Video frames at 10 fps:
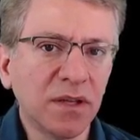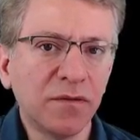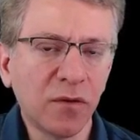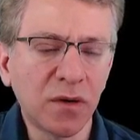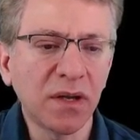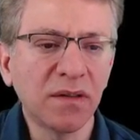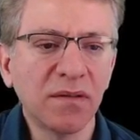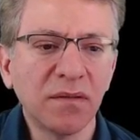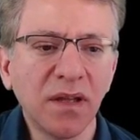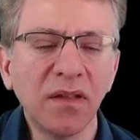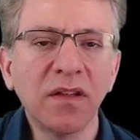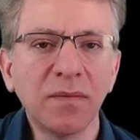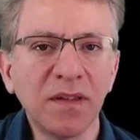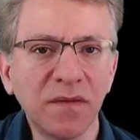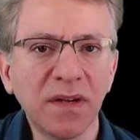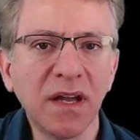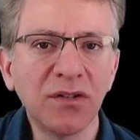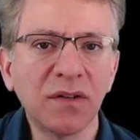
for it in the specification.